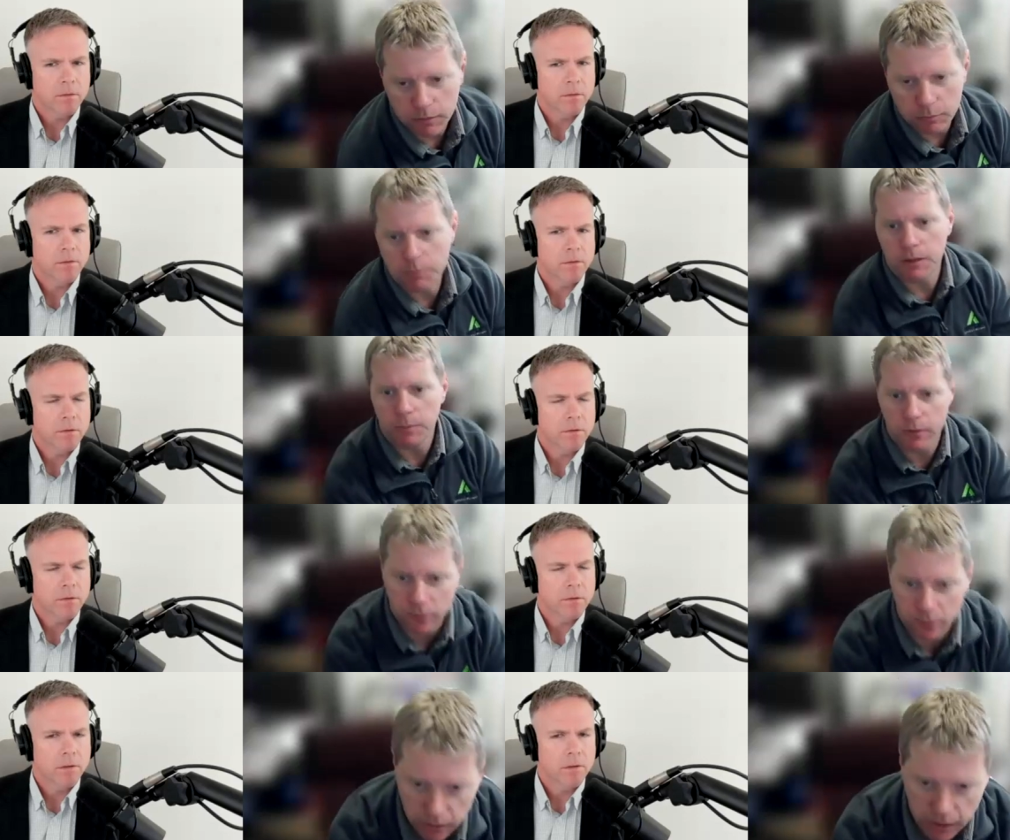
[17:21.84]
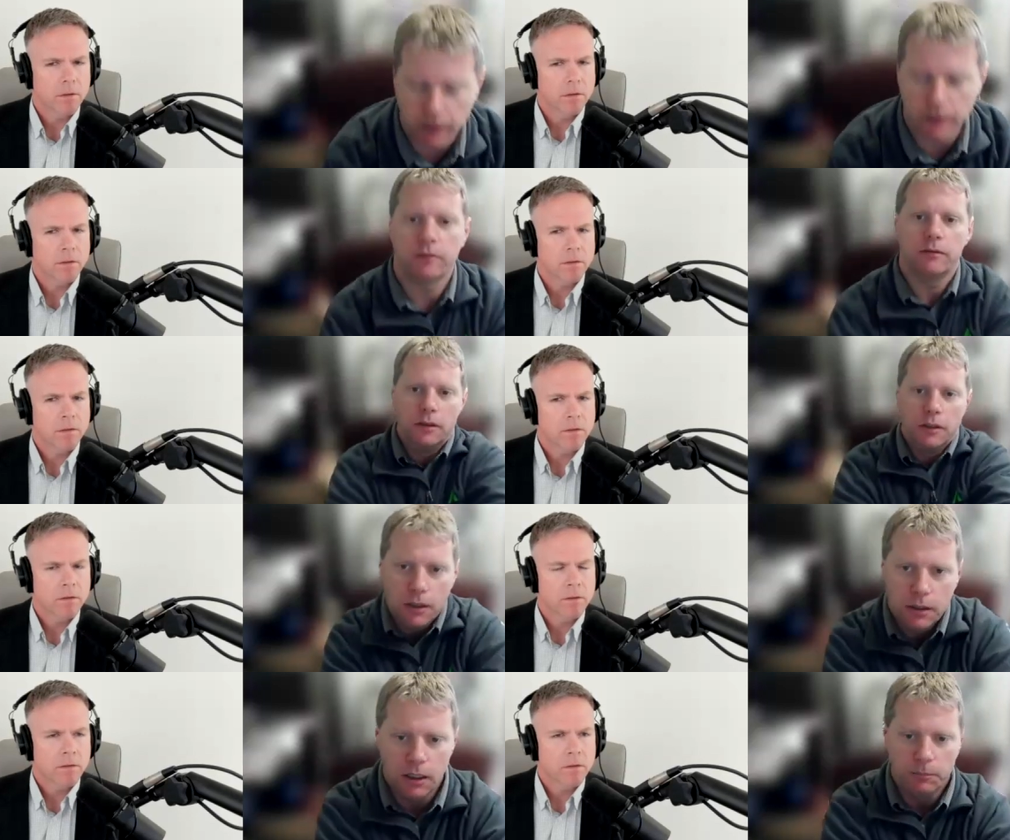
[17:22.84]
Speaker 1: repeat business clients
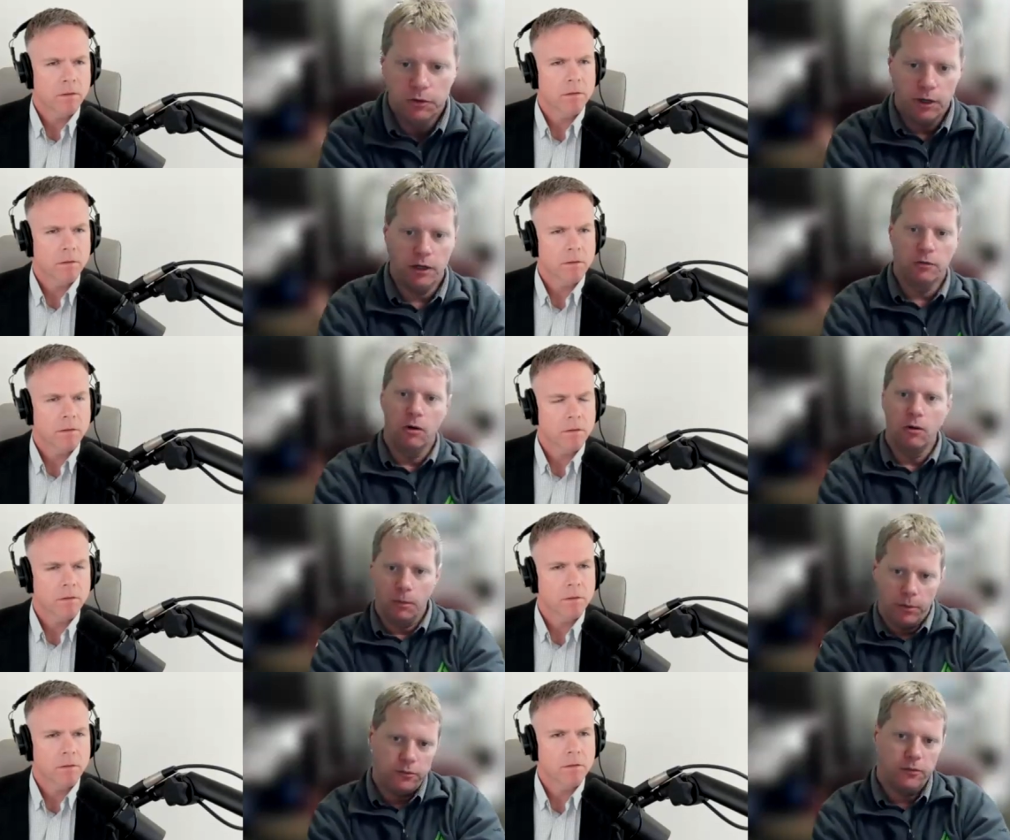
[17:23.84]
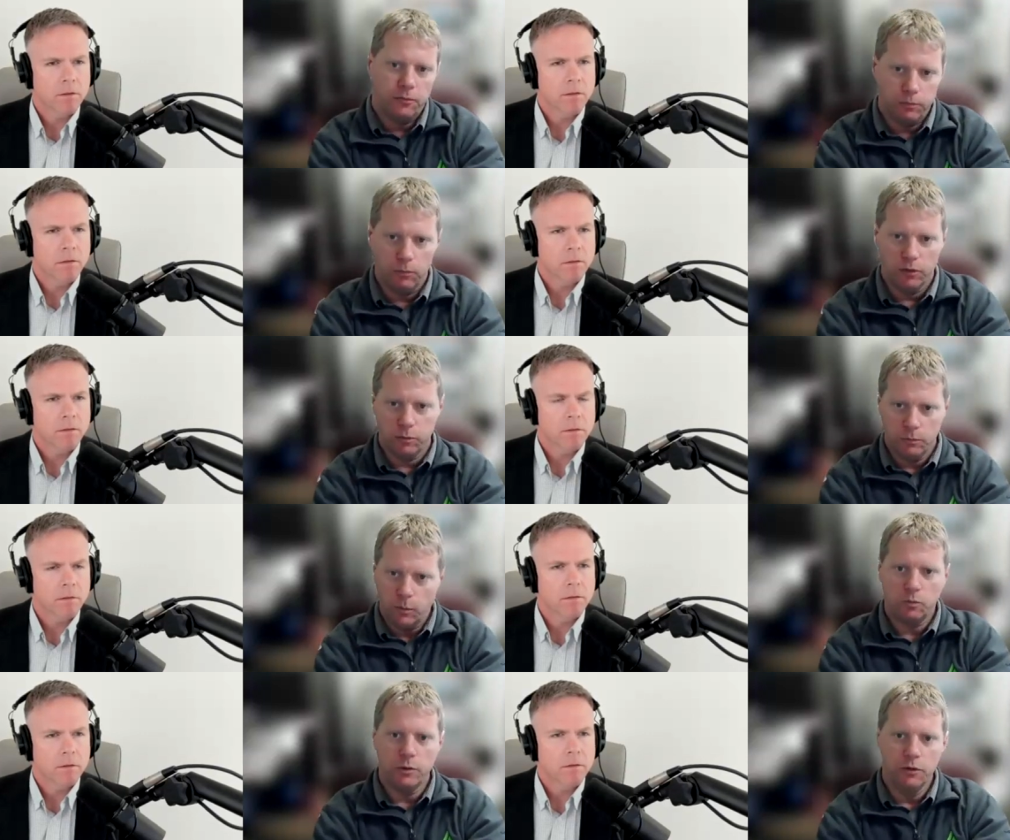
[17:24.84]
um, and try to grow our business once we
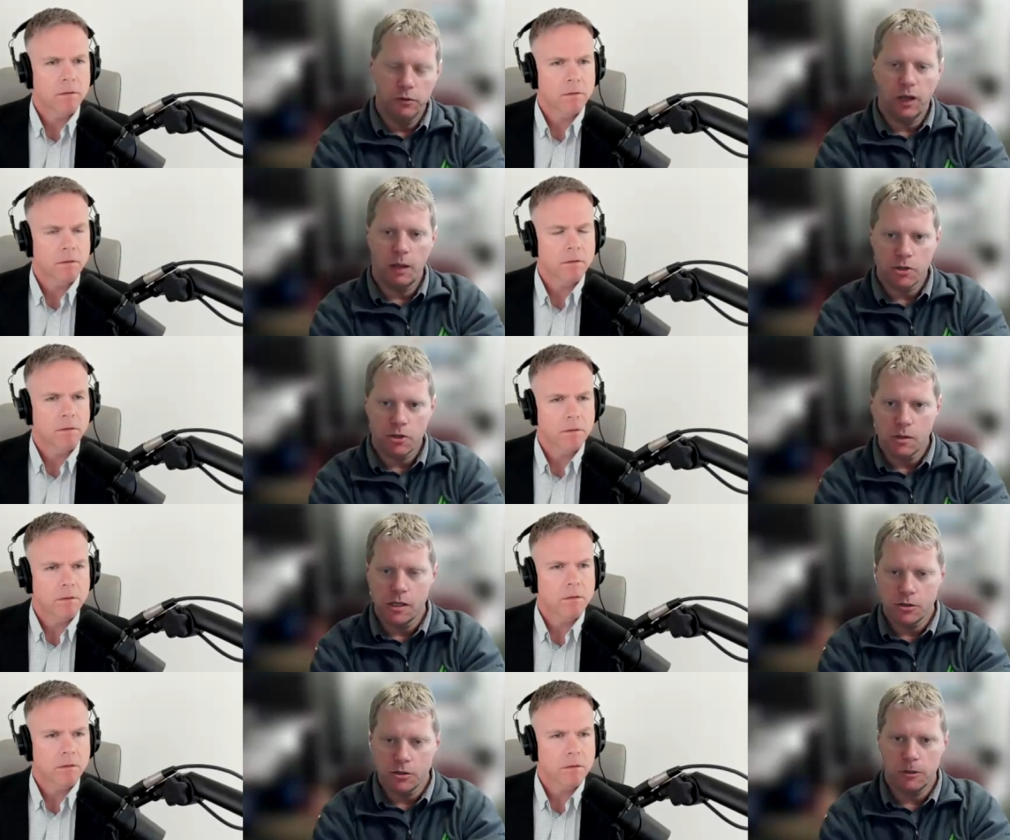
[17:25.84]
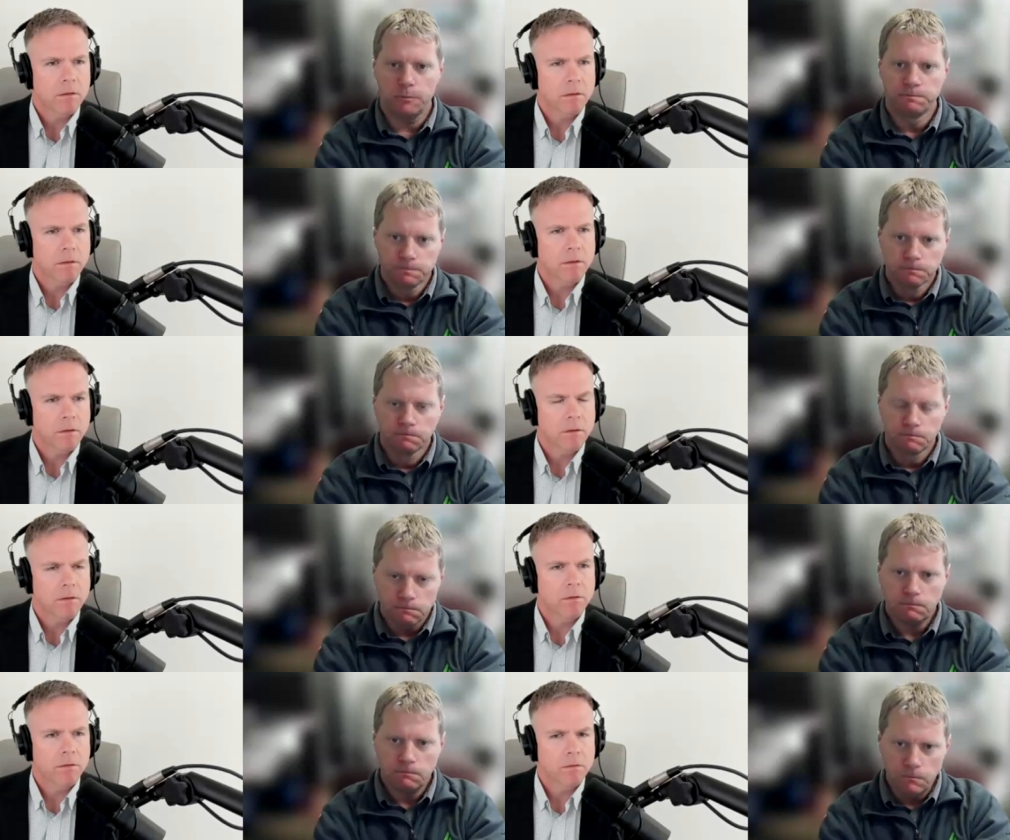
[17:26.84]
once we do establish a relationship.
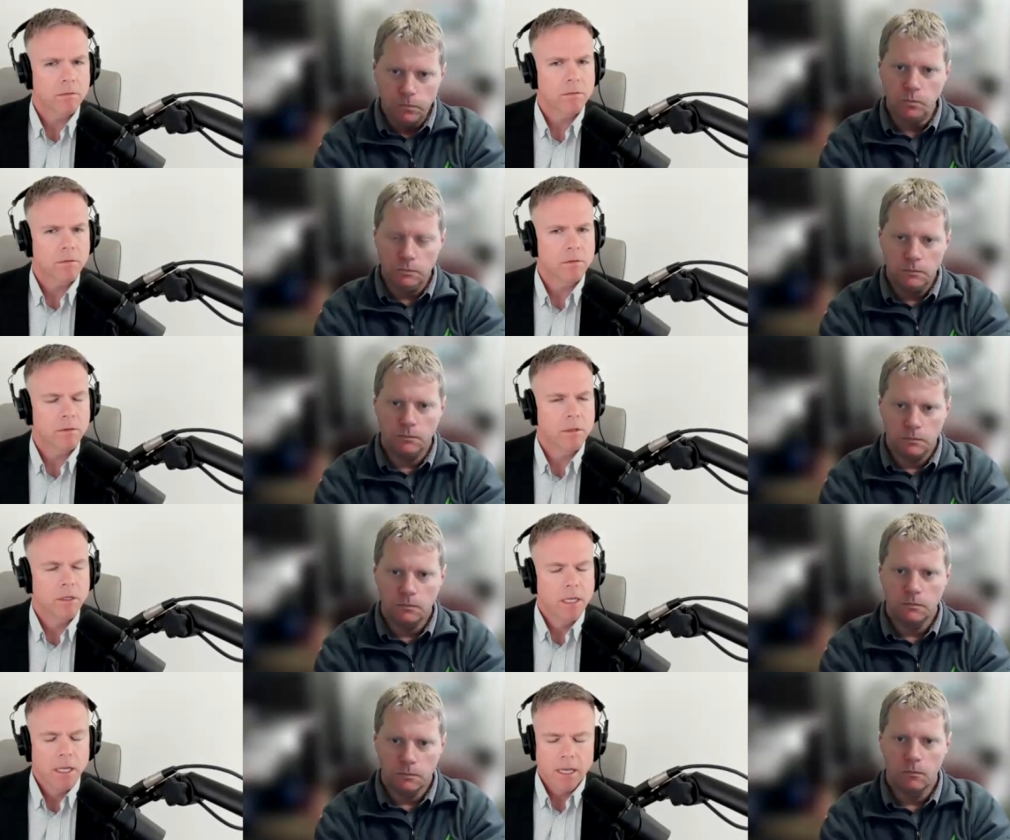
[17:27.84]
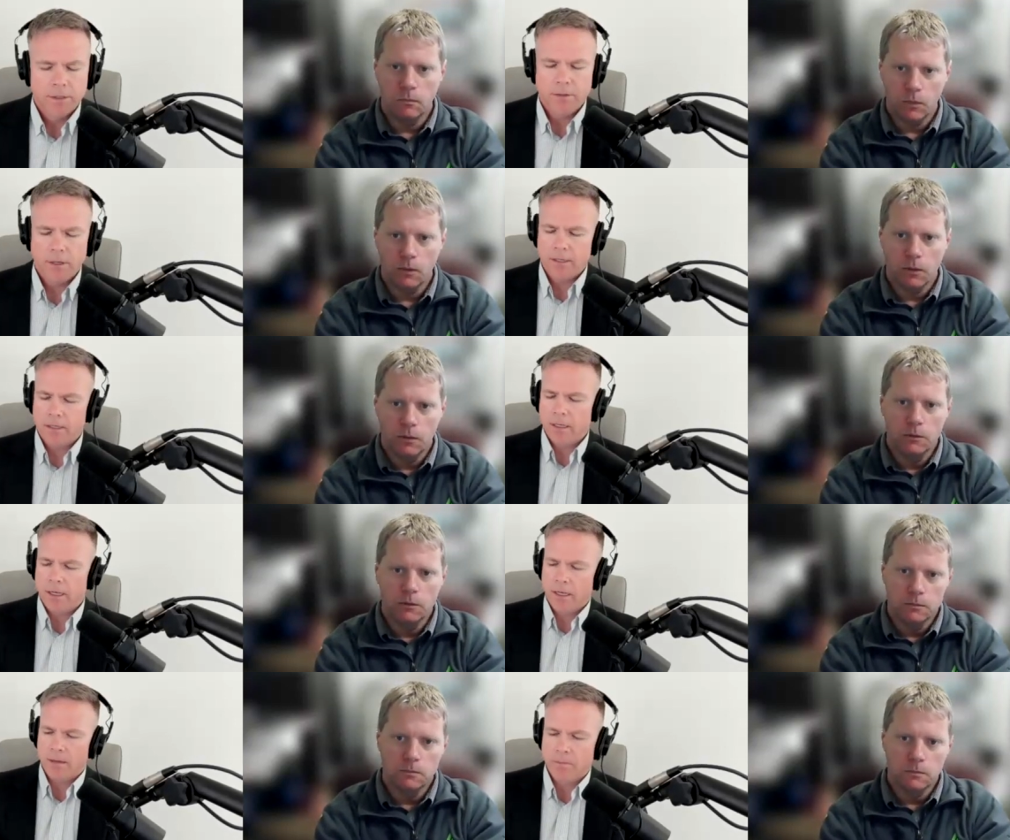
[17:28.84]
Speaker 2: Cool, cool. And you had
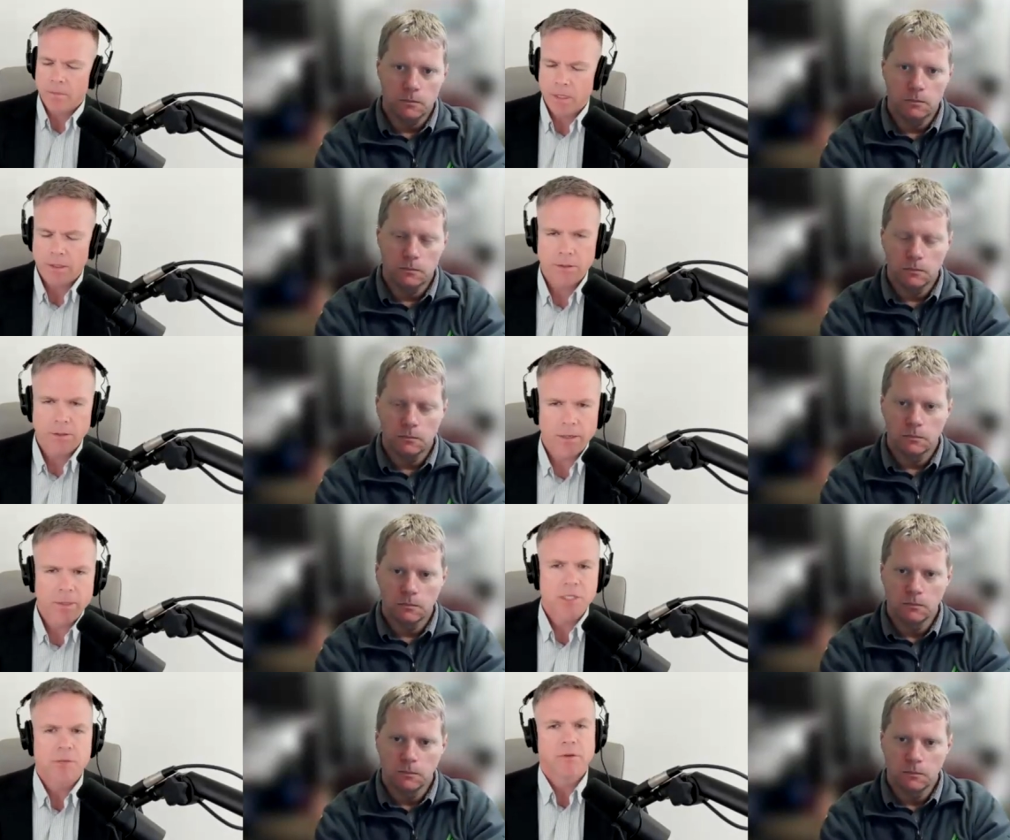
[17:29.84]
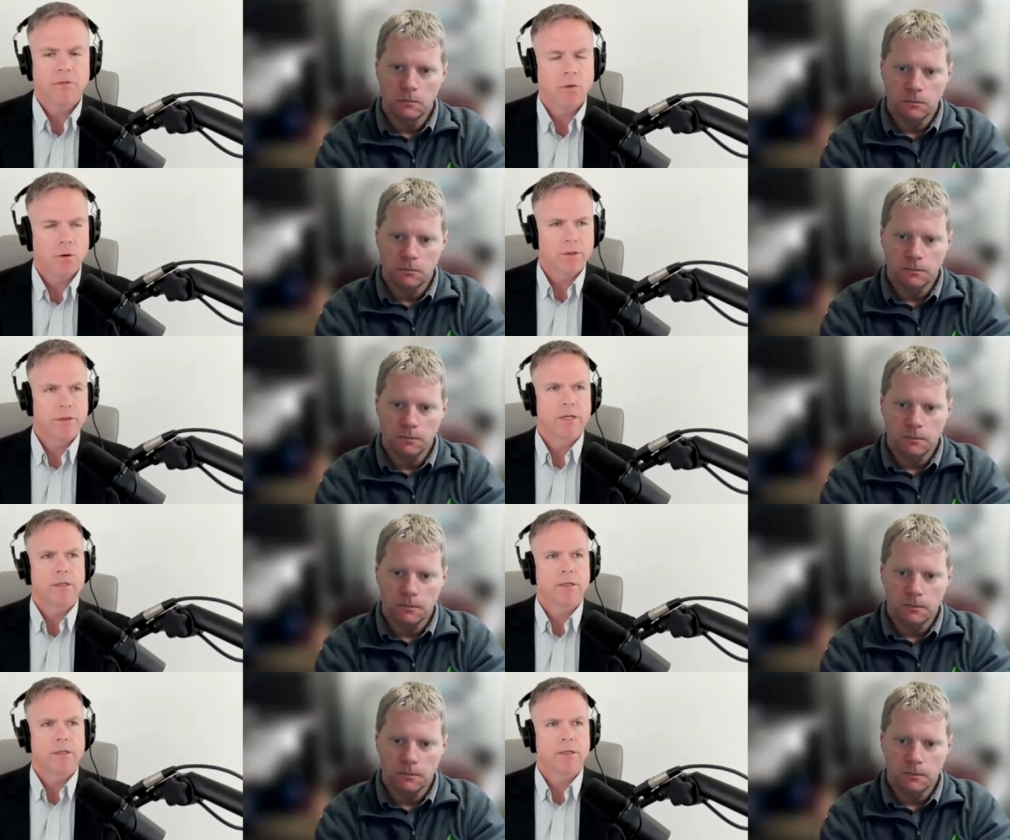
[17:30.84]
um, you had mentioned before that